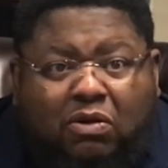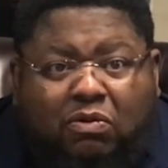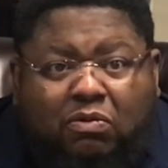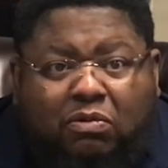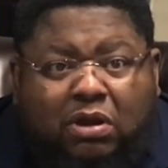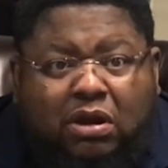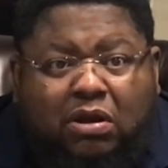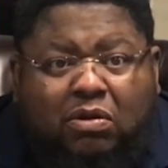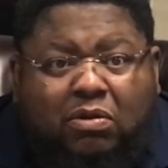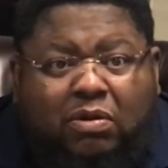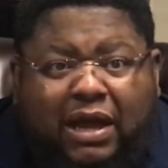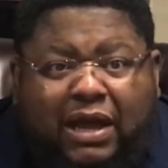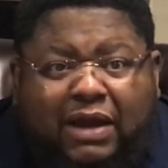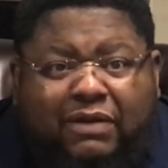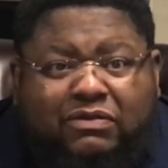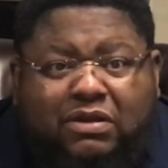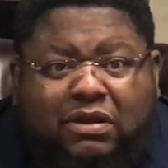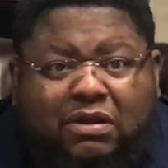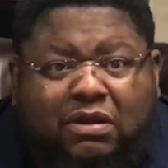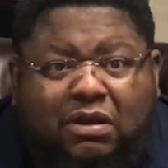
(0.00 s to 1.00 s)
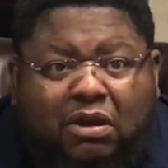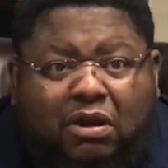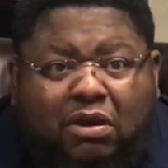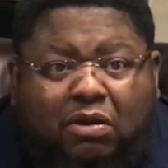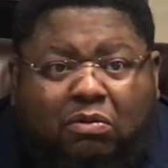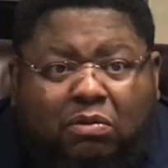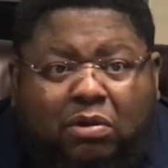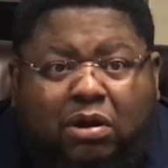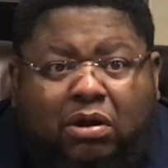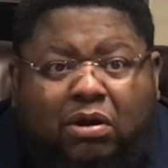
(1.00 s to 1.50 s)
We don't have to
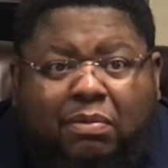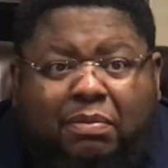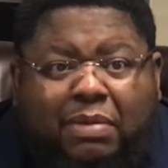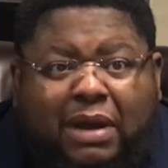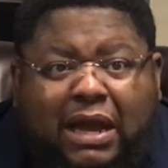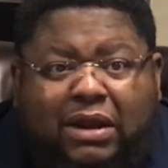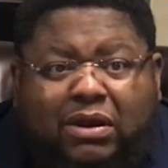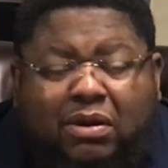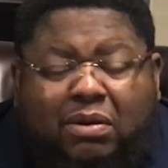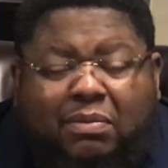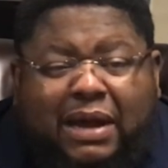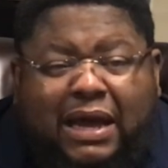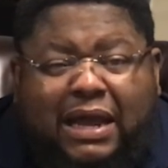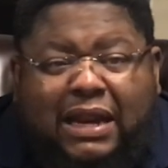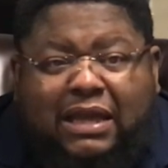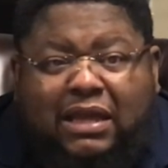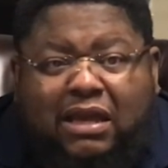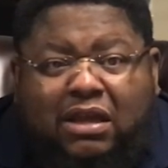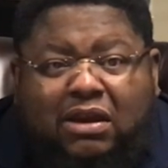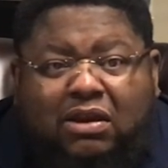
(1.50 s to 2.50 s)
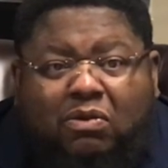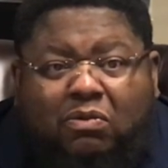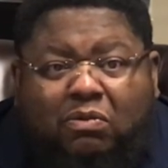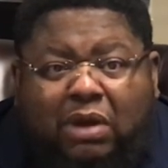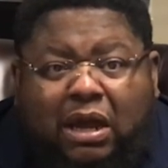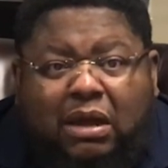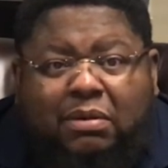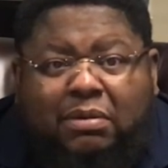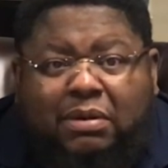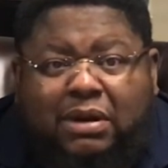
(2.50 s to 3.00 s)
worry about nobody getting
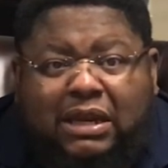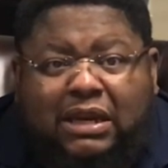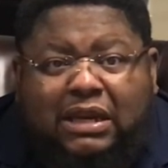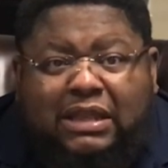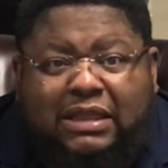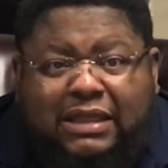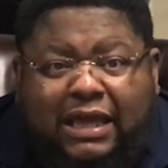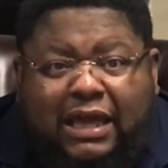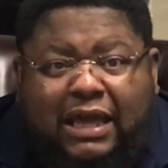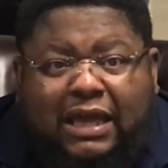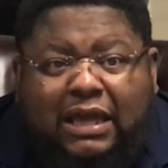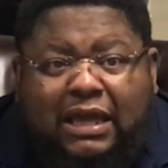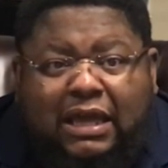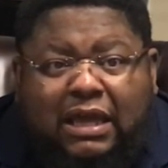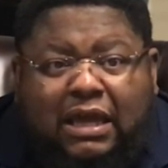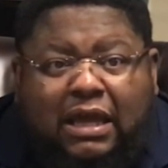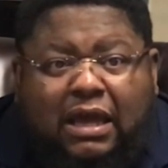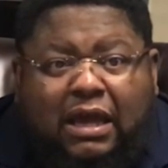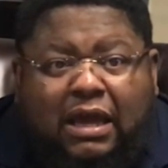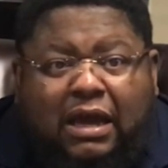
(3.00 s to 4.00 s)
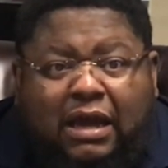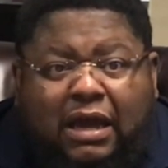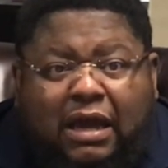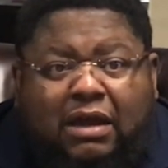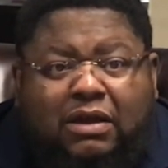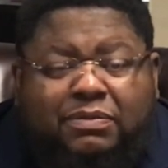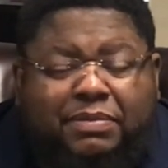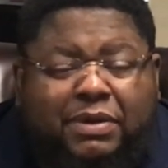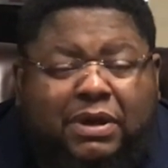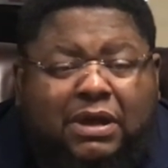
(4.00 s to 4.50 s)
away with anything,
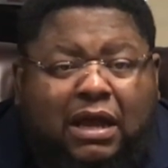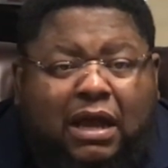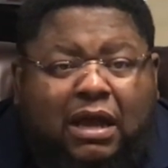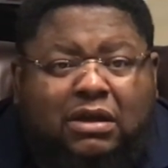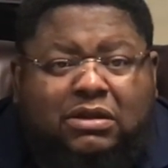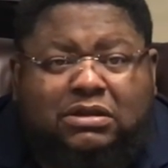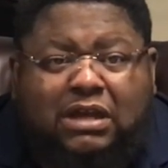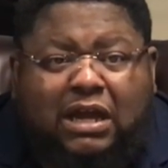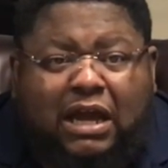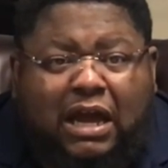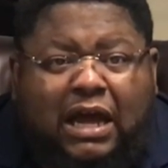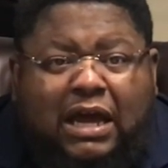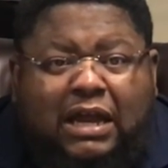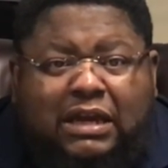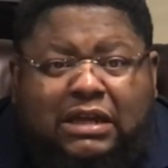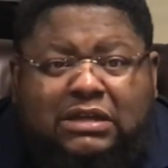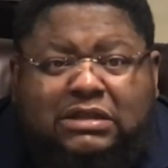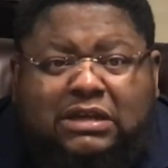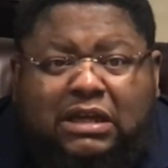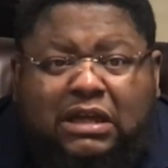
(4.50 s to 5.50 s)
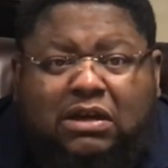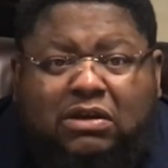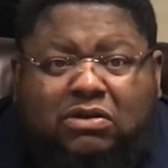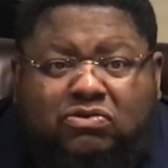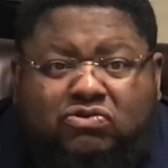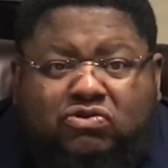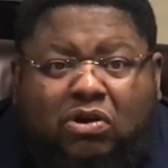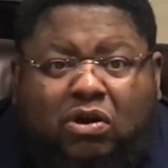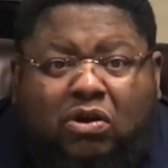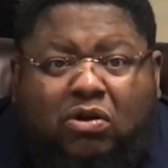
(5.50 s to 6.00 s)
because God is in
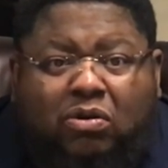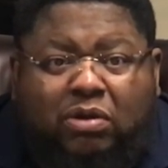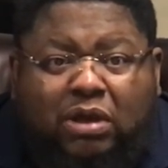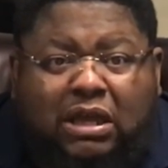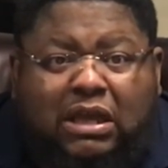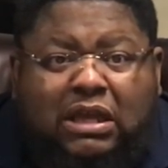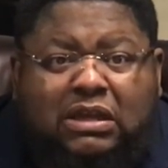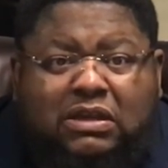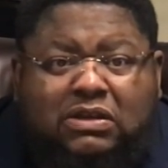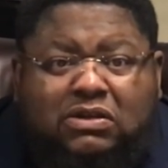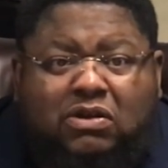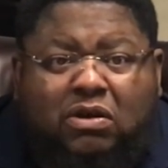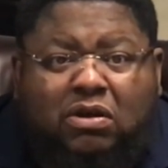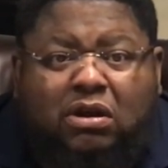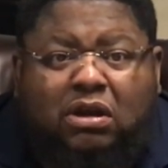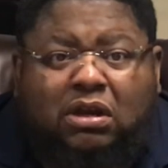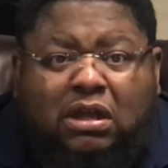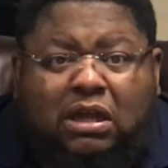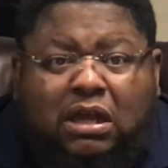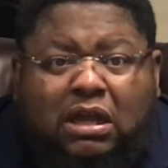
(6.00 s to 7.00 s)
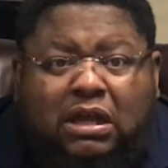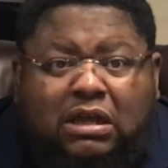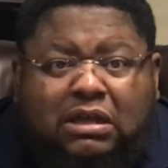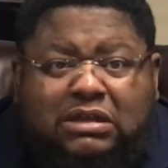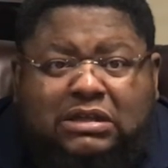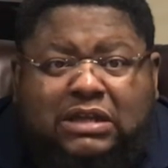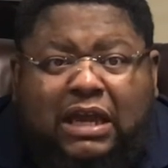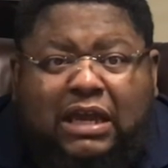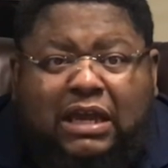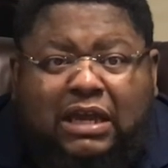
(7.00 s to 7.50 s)
control. He's going to
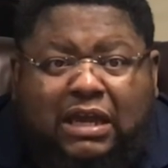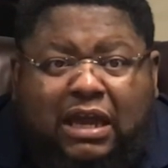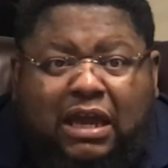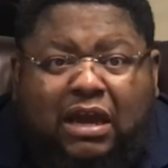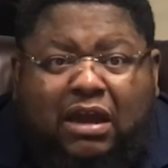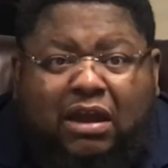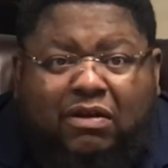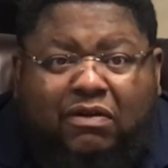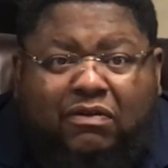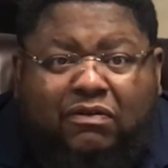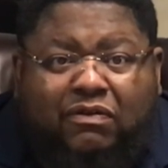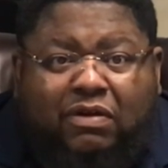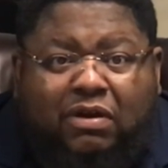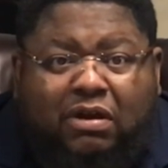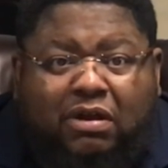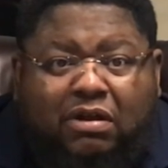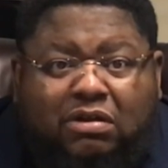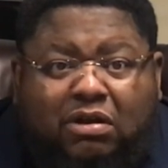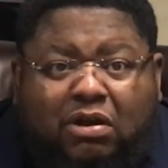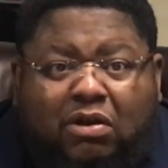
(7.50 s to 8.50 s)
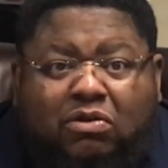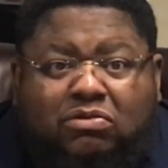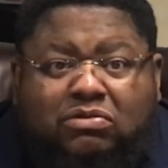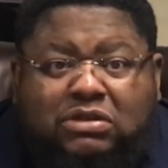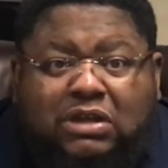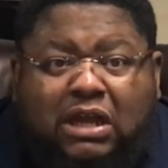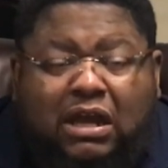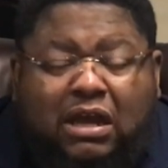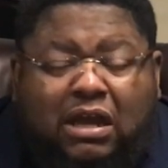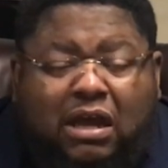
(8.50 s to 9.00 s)
take care of those
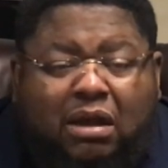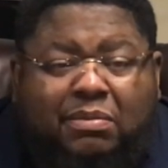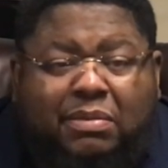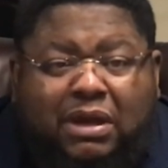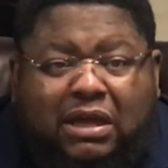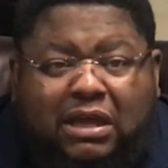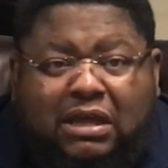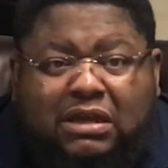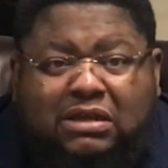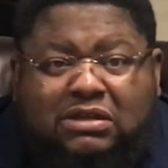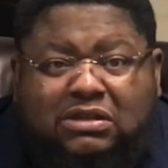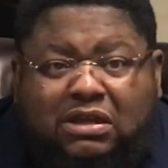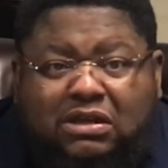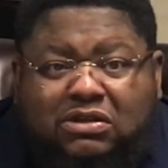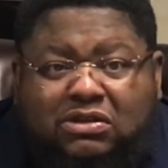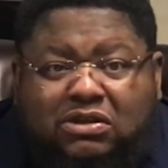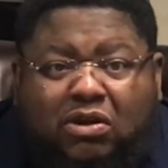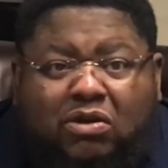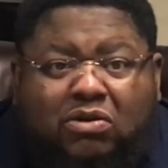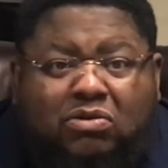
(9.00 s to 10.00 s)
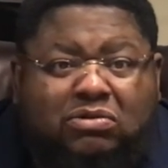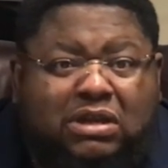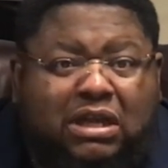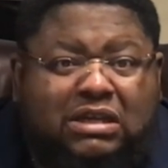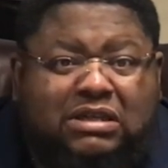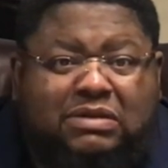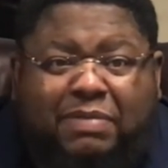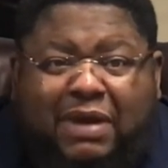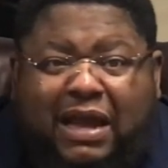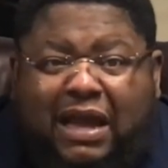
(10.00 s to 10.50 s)
that come against us, those
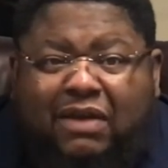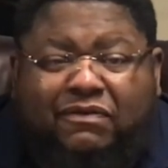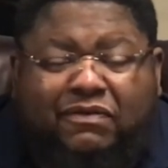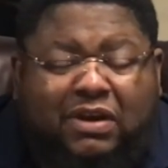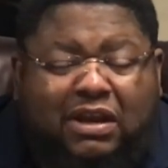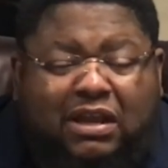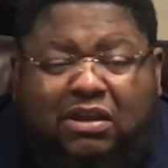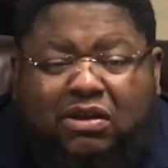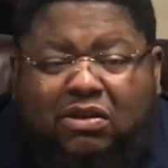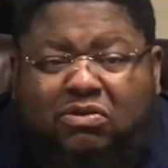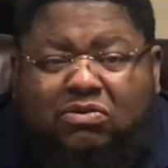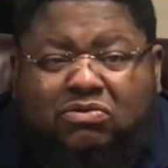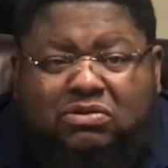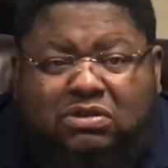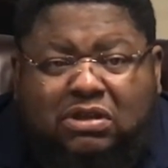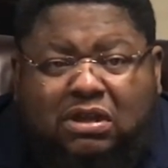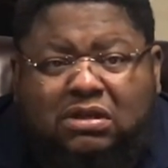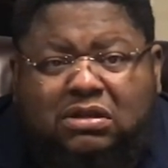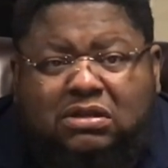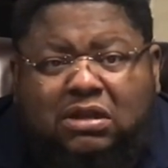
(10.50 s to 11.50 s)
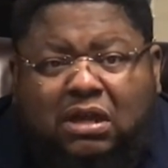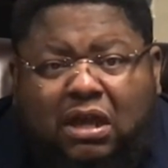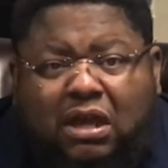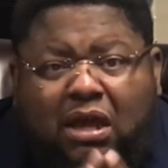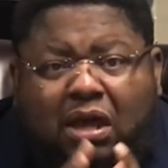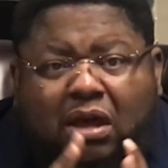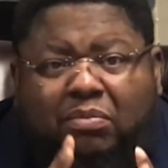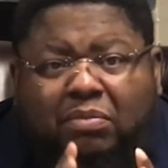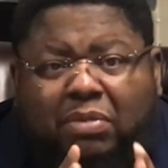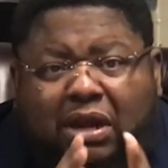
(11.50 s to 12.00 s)
that spitefully use us.
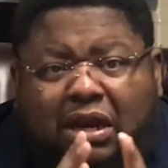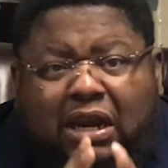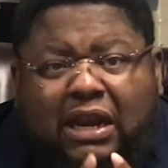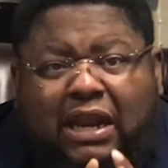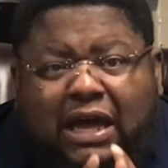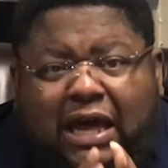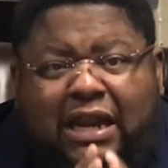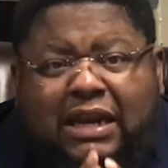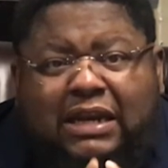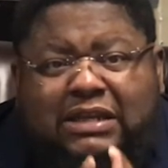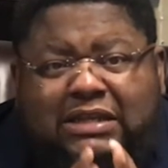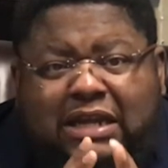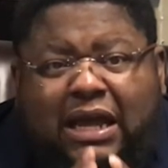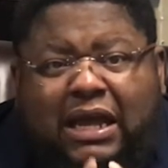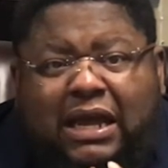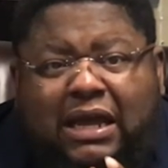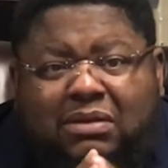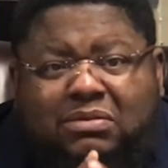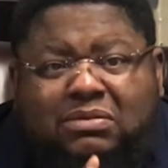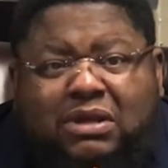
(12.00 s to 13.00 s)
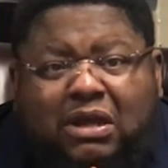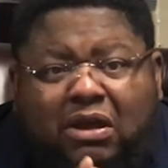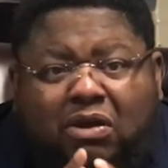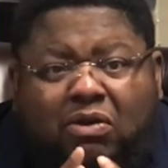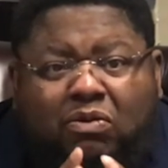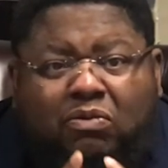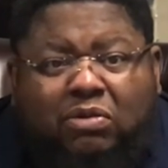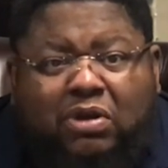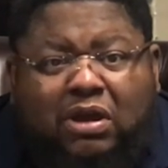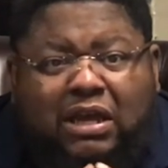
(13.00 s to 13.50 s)
But a lot of times
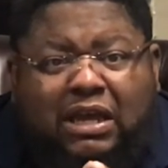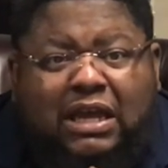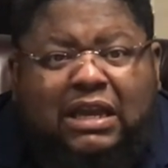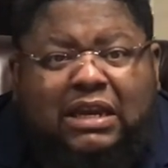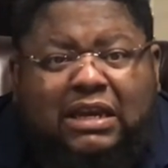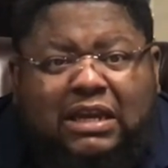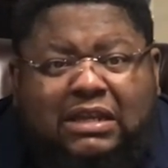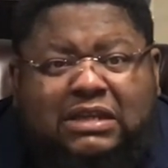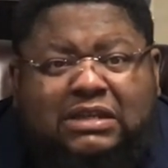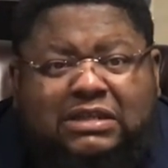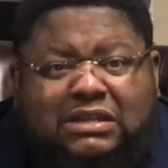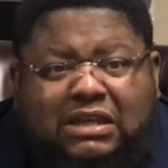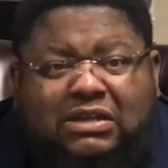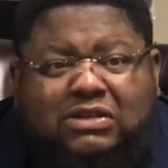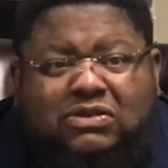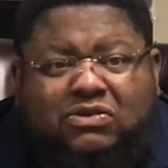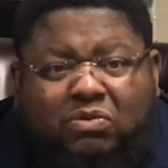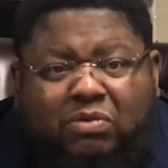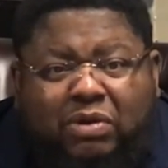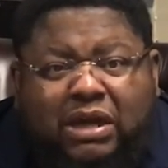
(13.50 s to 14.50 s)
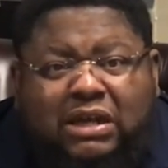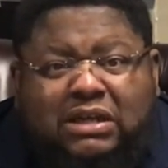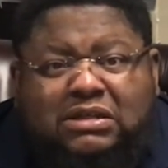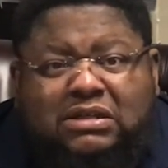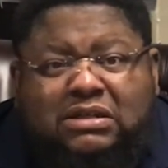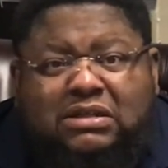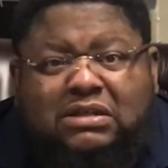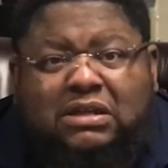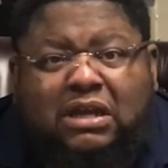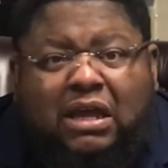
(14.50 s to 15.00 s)
we're getting in
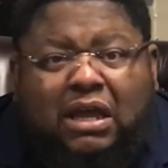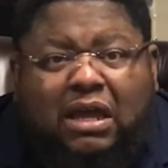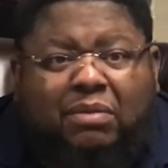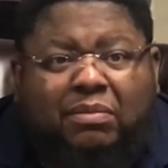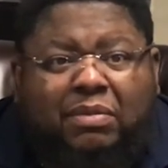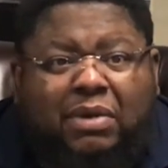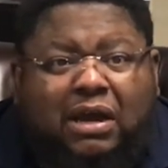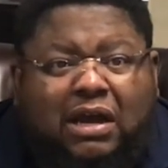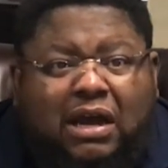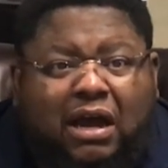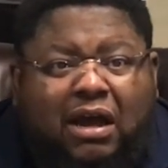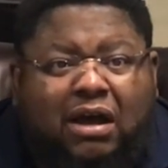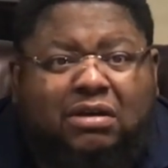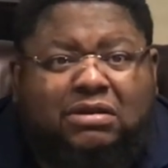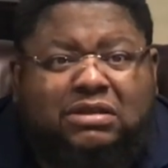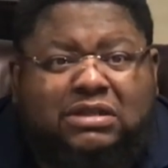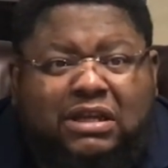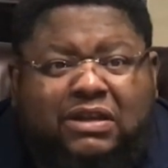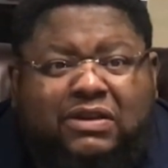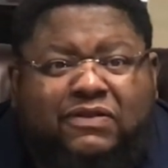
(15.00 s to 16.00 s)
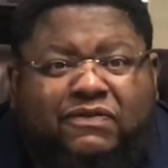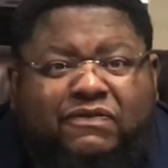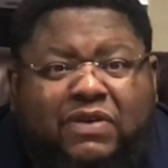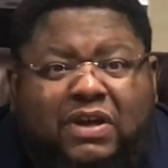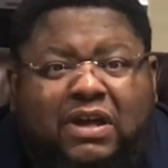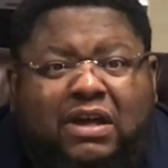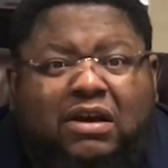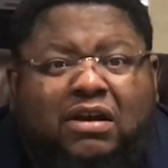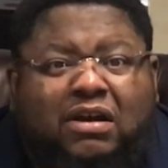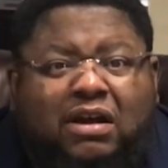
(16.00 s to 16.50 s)
situations because it's
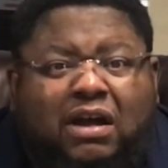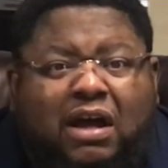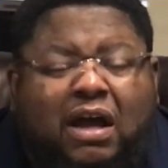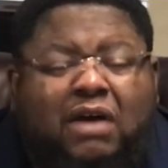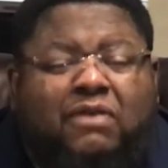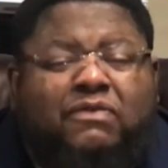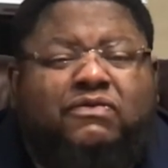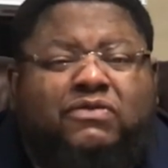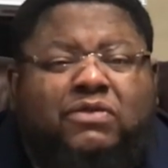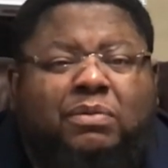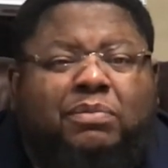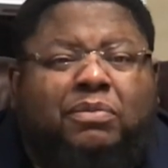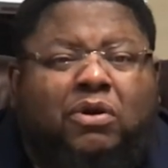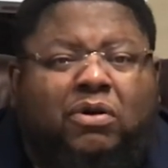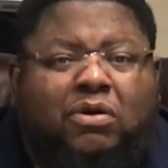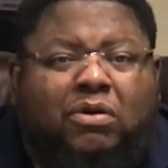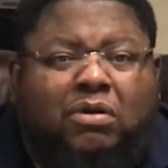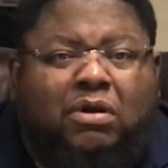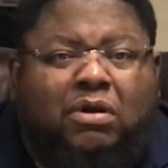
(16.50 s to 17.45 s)
feel comfortable,